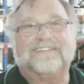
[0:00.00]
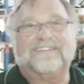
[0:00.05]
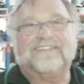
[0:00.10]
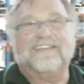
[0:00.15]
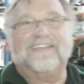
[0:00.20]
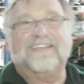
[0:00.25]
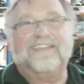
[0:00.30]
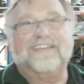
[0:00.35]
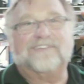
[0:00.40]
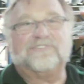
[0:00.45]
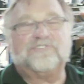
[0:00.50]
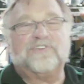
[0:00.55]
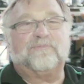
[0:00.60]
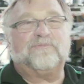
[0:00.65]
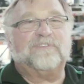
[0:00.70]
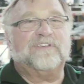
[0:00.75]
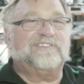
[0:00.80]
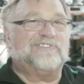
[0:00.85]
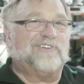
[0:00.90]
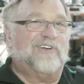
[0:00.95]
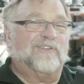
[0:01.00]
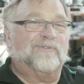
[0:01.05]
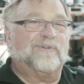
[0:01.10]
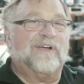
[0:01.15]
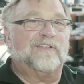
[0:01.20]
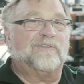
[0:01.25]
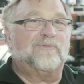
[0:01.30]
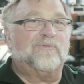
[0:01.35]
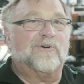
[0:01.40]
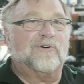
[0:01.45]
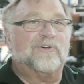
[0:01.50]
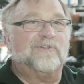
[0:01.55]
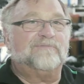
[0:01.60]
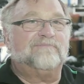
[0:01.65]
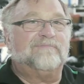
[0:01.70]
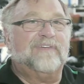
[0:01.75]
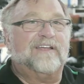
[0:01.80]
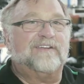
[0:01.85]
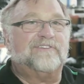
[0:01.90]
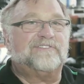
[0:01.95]
They uh, ship things all around the world.
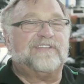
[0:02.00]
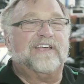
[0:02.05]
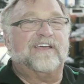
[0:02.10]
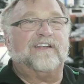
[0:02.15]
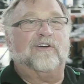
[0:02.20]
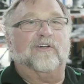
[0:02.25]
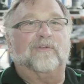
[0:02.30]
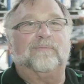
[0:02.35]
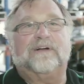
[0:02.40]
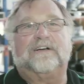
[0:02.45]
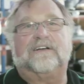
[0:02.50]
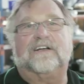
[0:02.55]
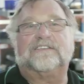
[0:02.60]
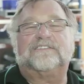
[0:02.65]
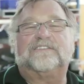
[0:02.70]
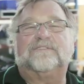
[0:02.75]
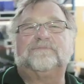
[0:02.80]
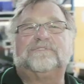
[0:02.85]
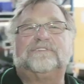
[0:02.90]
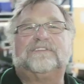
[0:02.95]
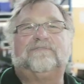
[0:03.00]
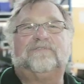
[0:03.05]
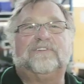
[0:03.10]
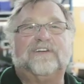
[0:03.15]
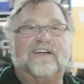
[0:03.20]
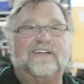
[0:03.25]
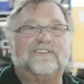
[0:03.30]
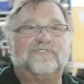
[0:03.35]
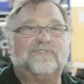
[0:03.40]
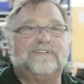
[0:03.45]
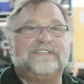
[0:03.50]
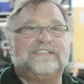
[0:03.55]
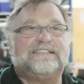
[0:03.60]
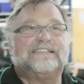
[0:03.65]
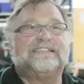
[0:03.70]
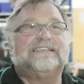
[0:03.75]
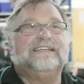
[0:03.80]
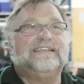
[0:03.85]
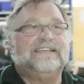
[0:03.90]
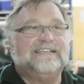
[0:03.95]
They understand all about customs, different countries.
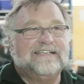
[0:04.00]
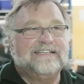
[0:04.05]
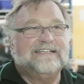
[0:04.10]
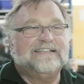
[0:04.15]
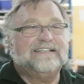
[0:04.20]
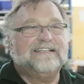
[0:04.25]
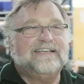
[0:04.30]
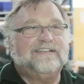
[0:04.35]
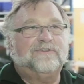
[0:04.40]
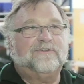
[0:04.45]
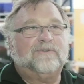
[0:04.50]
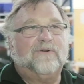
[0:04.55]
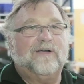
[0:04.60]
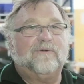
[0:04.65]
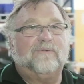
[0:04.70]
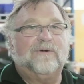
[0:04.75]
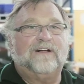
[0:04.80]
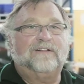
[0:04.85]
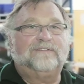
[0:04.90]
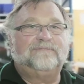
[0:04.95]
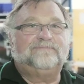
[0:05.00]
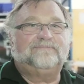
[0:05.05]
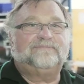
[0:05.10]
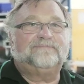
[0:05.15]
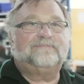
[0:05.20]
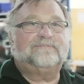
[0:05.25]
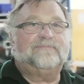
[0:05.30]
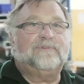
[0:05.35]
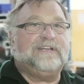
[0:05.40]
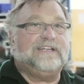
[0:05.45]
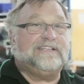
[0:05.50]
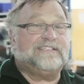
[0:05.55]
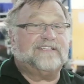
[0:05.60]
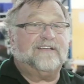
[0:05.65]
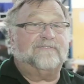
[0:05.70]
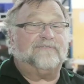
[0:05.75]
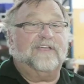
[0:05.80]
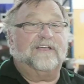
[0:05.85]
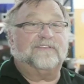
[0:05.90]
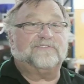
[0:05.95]
They do quite well. We need
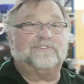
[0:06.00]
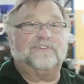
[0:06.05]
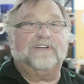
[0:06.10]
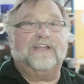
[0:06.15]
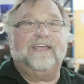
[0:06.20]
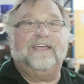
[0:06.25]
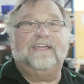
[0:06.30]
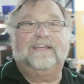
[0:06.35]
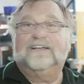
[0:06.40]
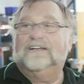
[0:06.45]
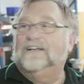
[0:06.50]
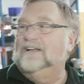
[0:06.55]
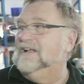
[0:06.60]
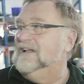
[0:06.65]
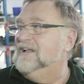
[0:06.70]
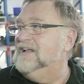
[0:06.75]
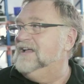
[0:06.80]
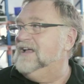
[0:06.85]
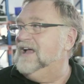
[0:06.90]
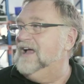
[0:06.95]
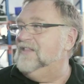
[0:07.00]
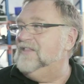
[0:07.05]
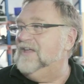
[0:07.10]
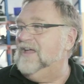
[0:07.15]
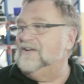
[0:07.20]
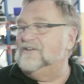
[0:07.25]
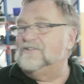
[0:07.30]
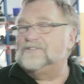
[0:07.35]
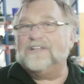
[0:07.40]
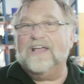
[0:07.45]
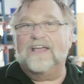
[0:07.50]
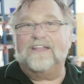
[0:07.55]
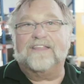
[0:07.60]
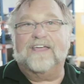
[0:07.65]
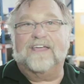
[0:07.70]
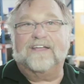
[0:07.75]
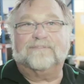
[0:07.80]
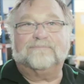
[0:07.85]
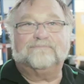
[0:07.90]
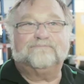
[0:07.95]
stuff yesterday, and they understand that.